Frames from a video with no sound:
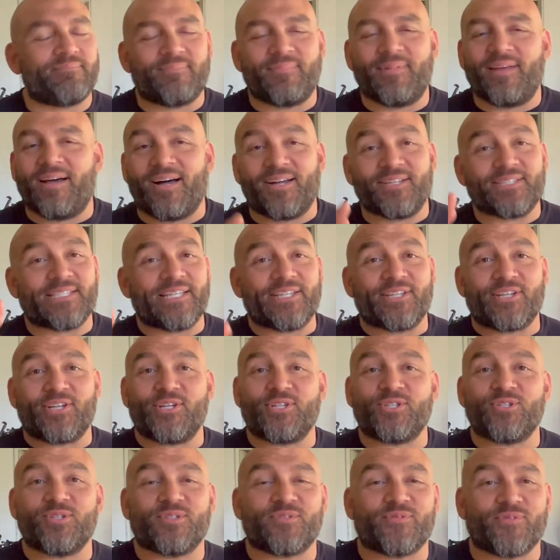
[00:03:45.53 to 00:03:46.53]
I'll say the good
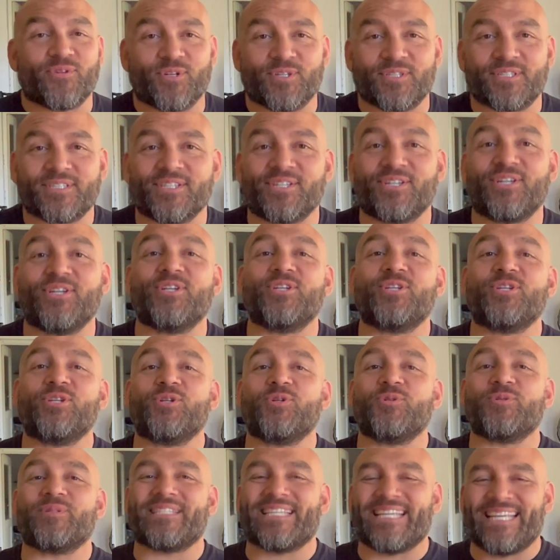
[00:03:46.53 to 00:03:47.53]
news first. Good
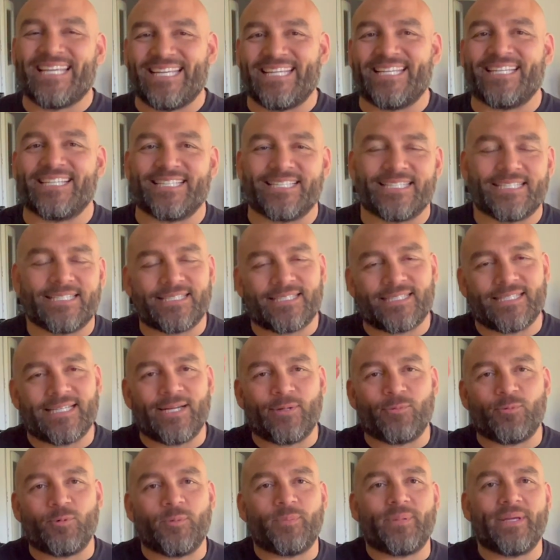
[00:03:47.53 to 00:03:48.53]
news is I
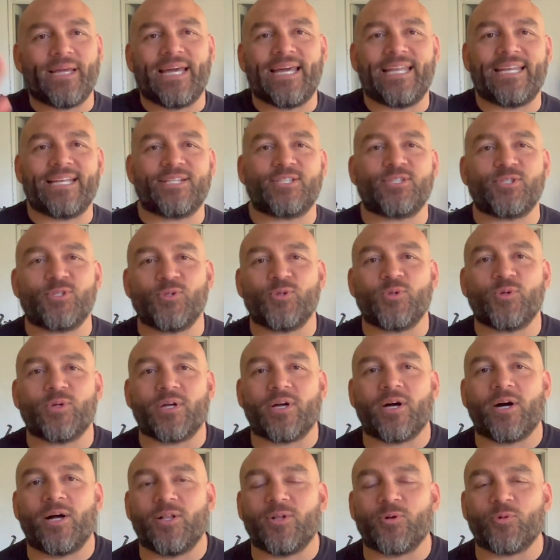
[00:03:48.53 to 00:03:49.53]
will be headed to
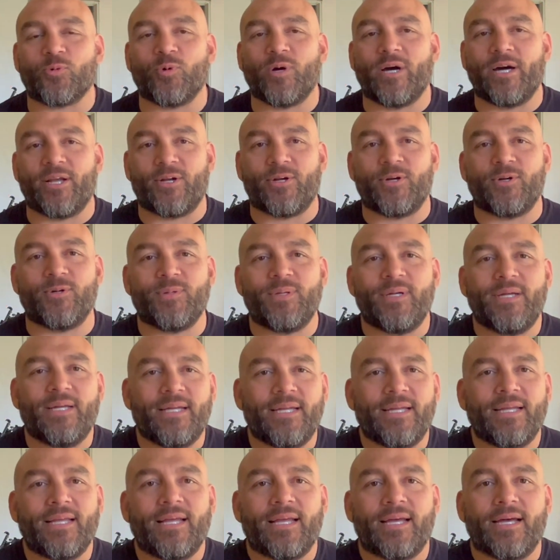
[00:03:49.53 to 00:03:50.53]
Colorado
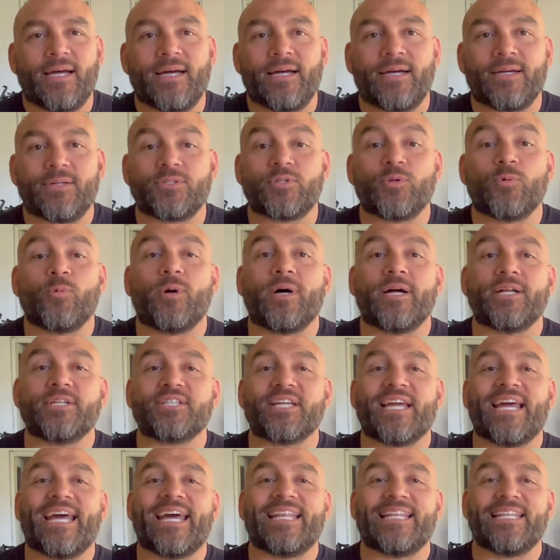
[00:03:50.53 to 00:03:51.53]
to watch
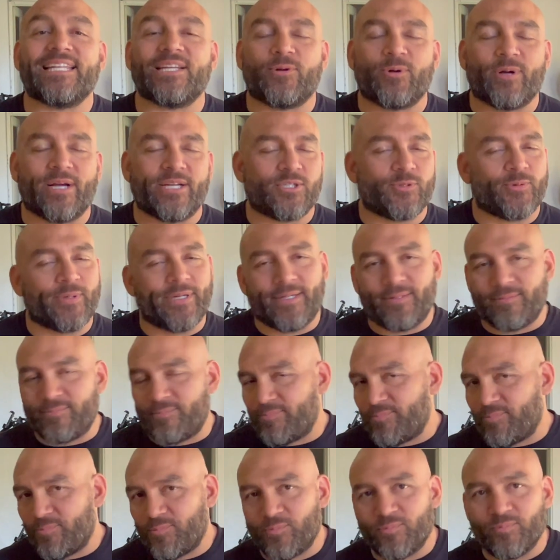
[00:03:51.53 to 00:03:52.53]
Adley graduate.
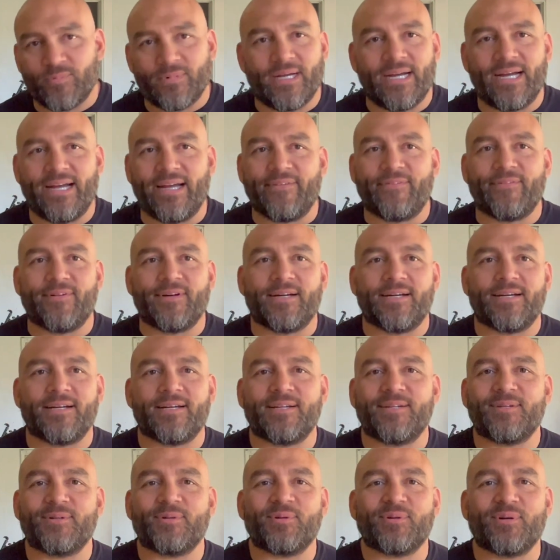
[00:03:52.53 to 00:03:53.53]
I've
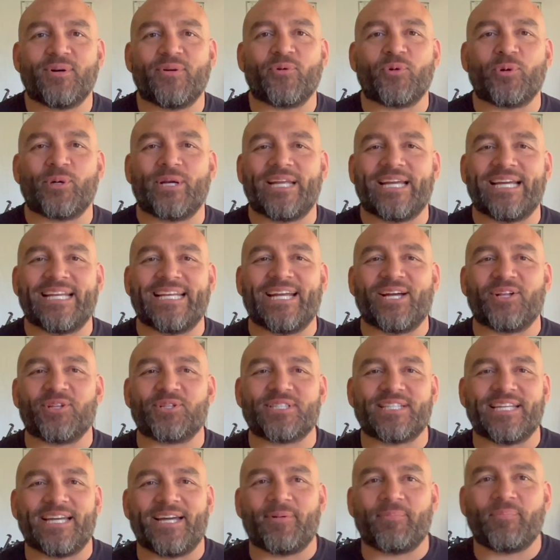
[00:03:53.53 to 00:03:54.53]
already announced
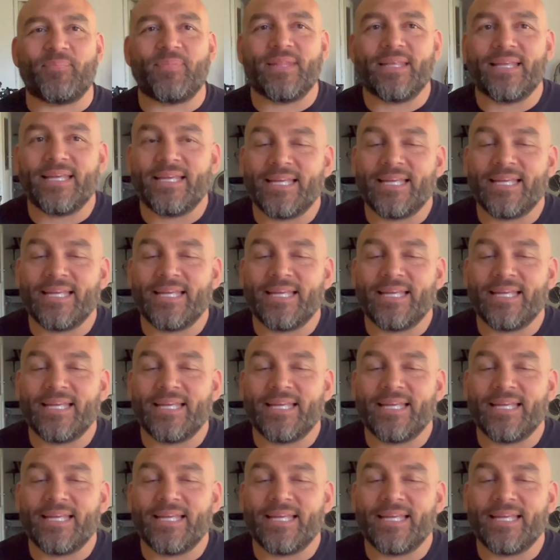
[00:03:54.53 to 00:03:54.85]
that.